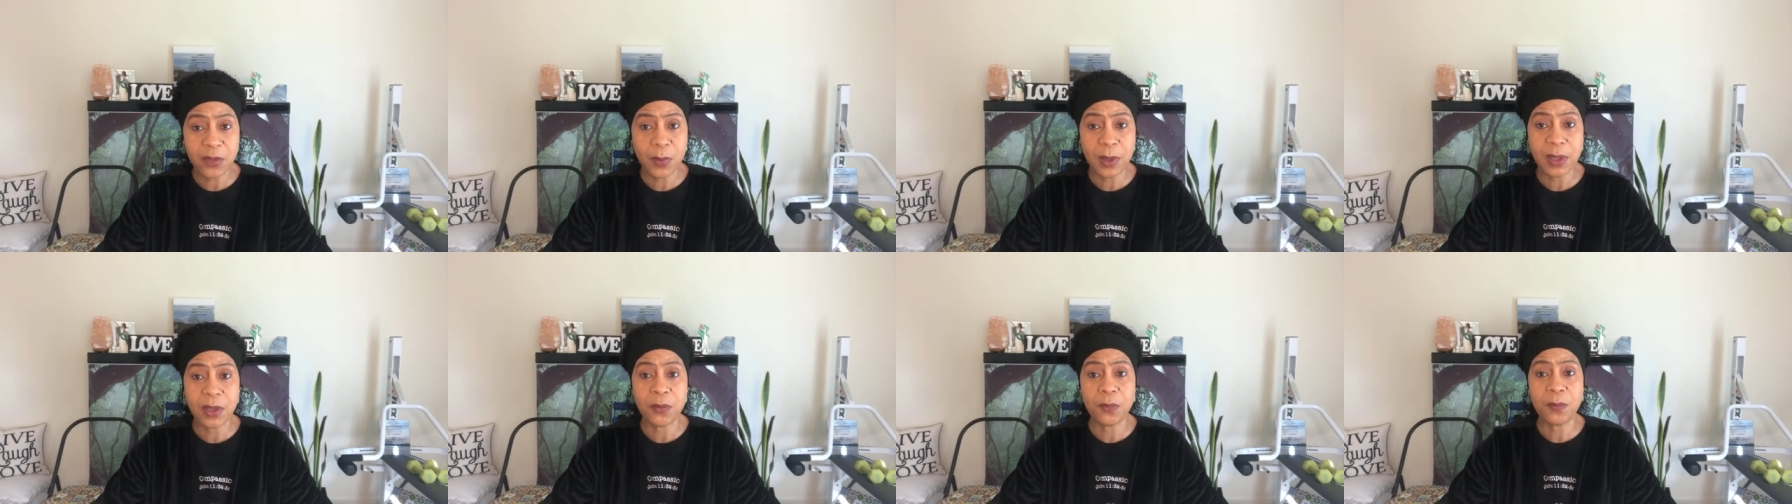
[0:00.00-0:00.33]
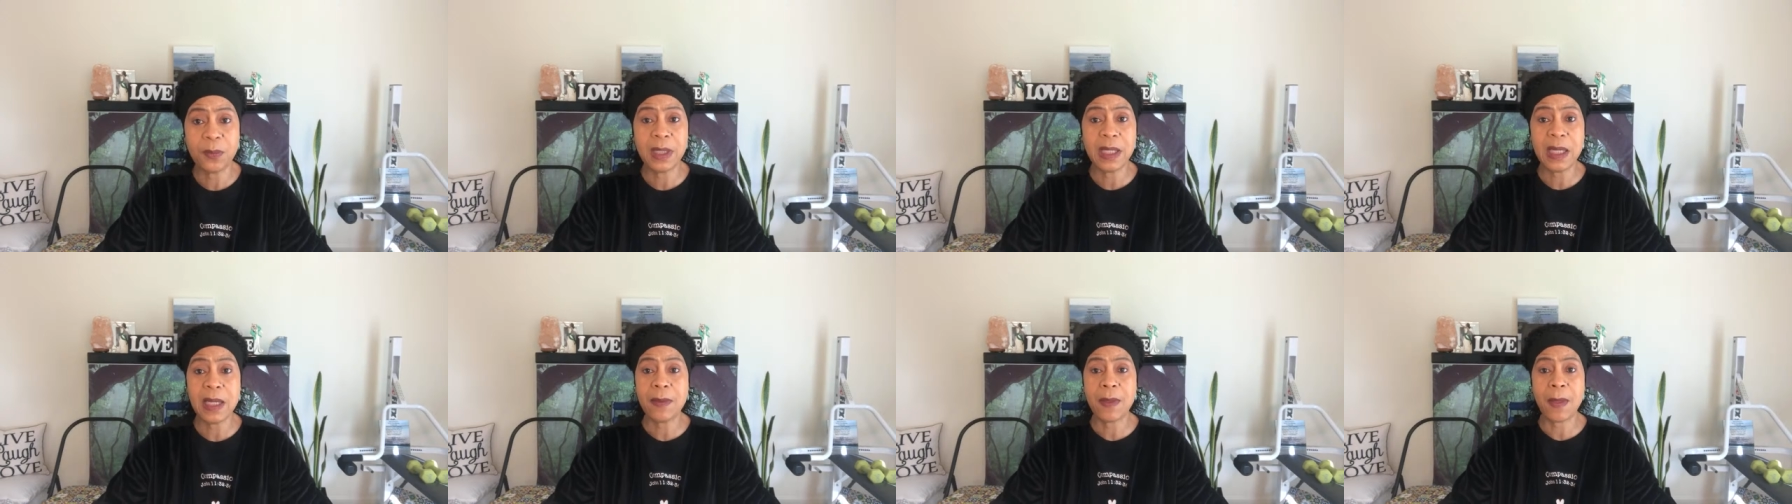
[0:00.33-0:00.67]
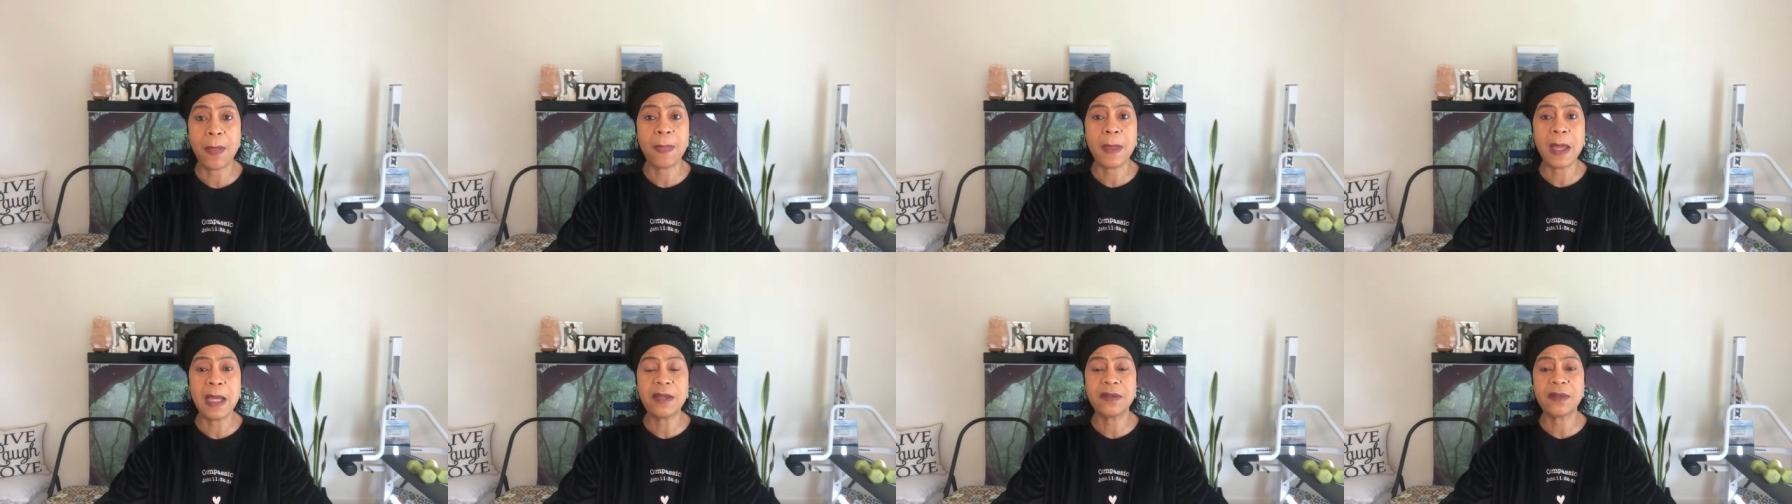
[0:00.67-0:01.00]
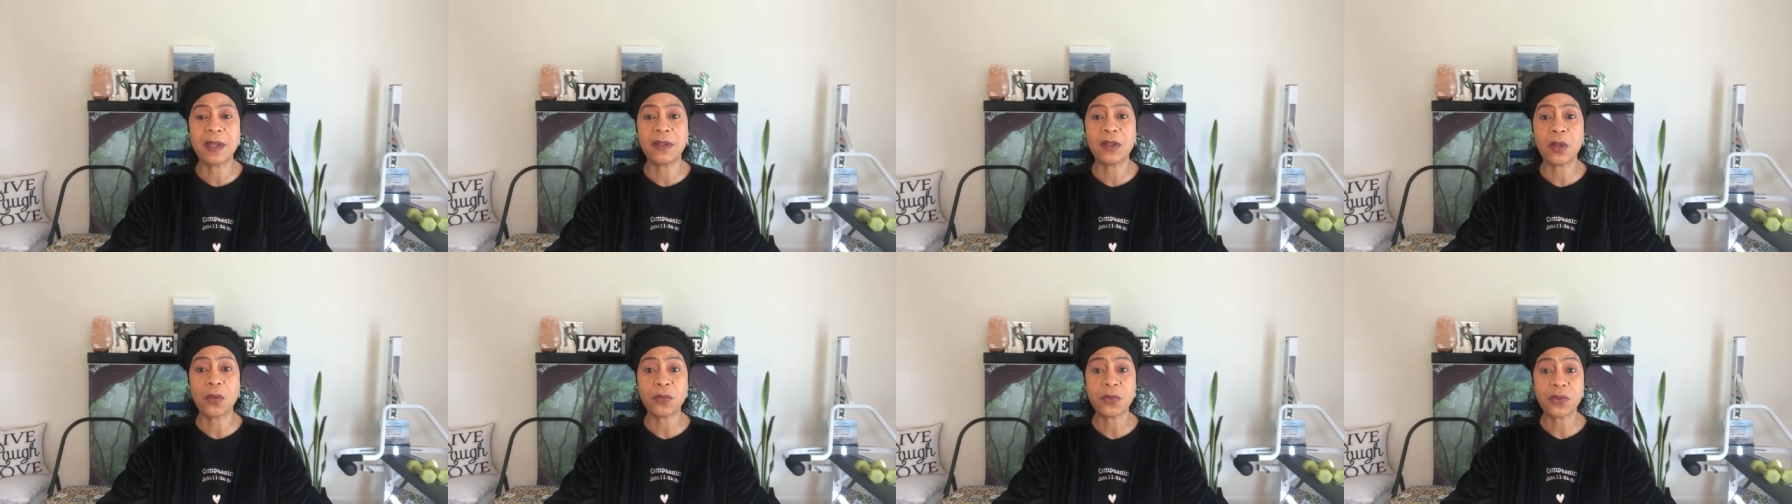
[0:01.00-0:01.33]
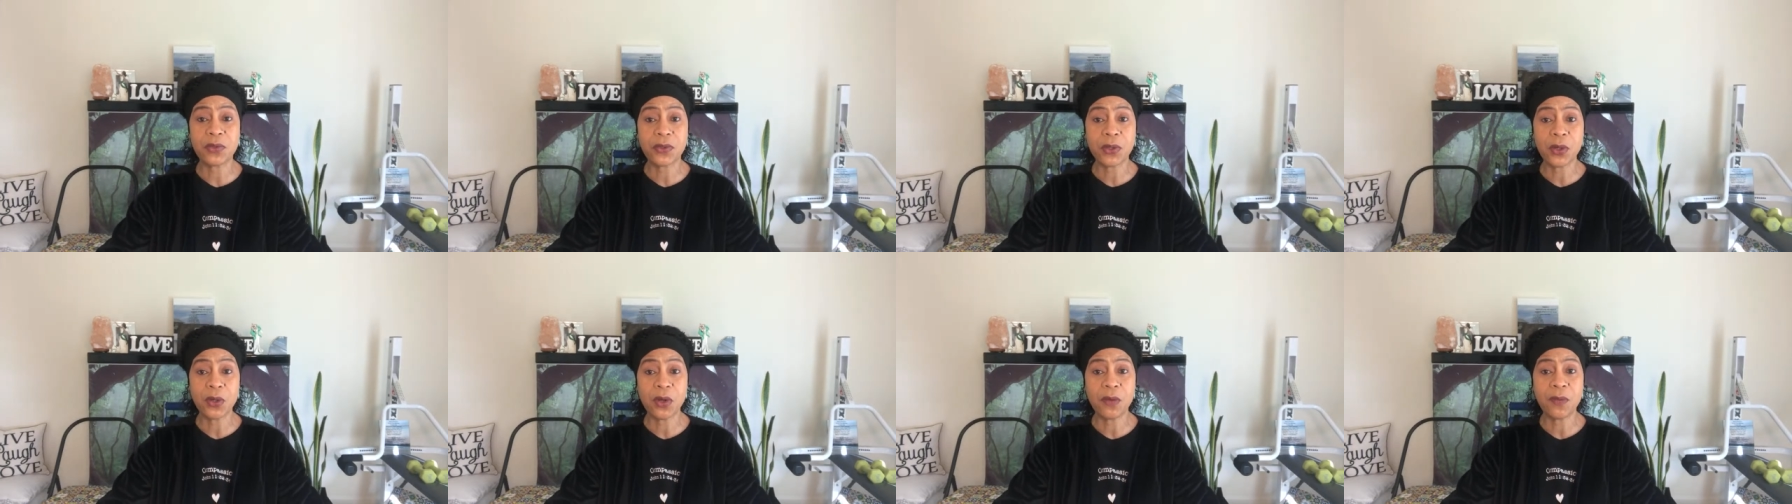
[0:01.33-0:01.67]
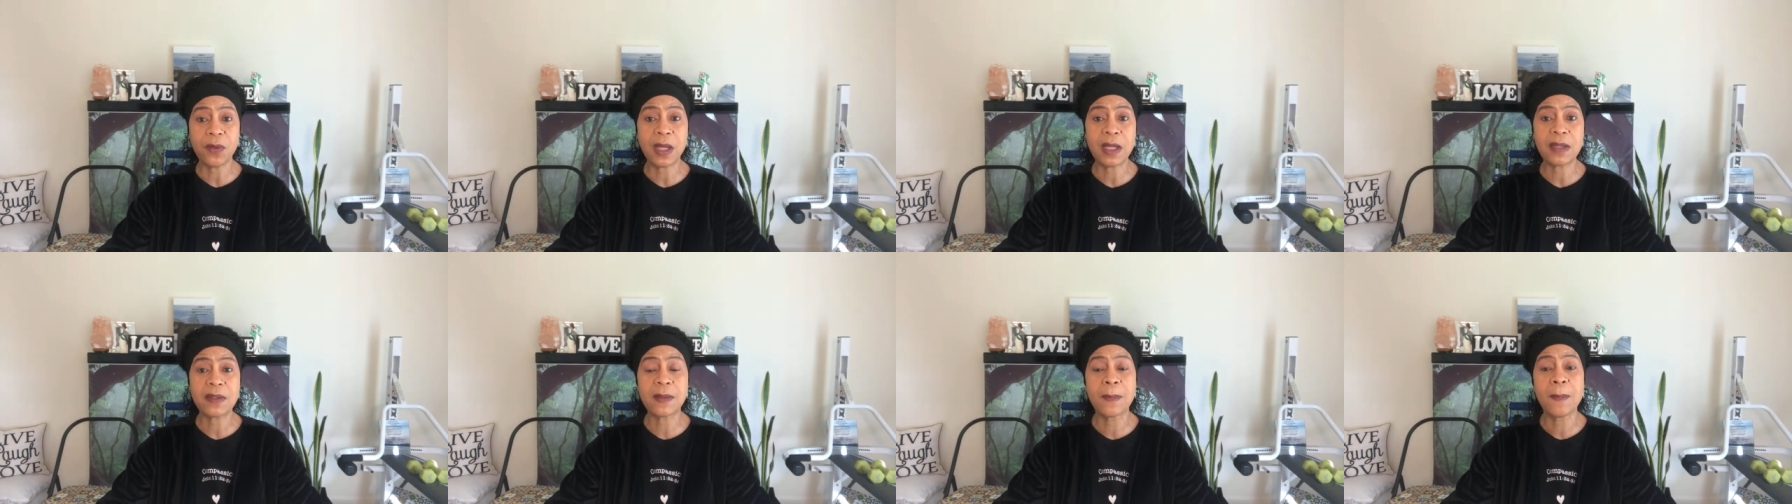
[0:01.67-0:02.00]
we don't need, the things that don't serve
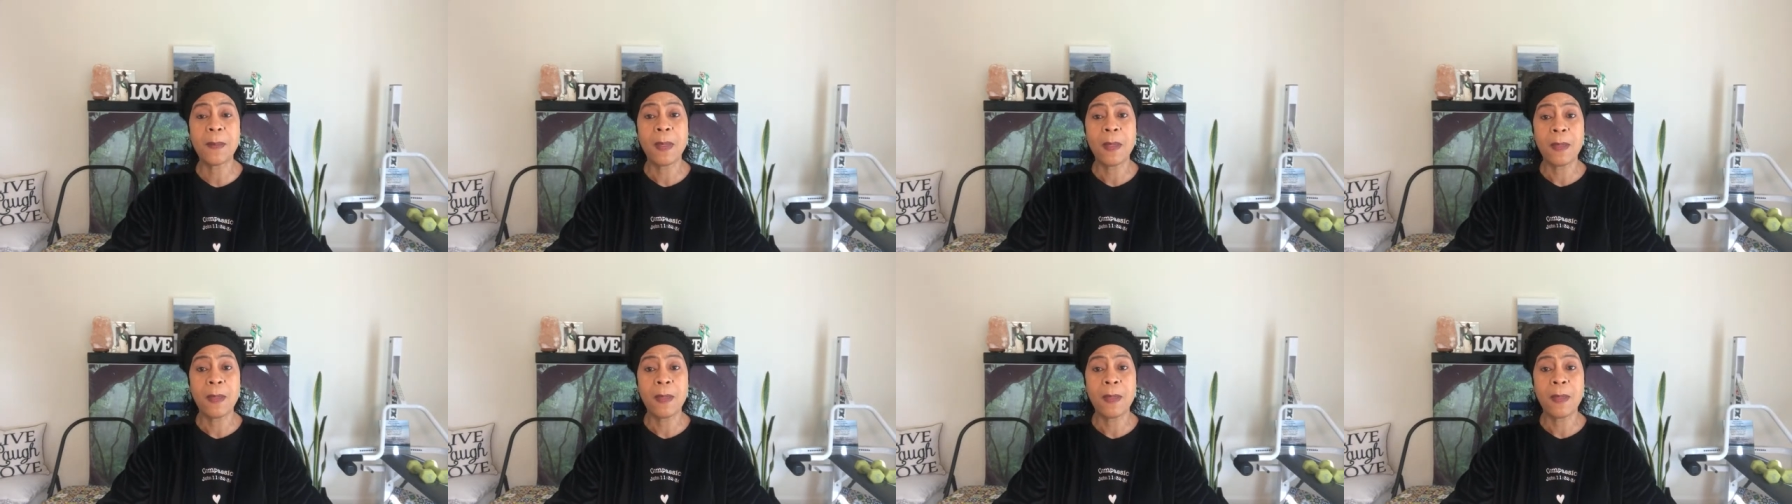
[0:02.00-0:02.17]
us,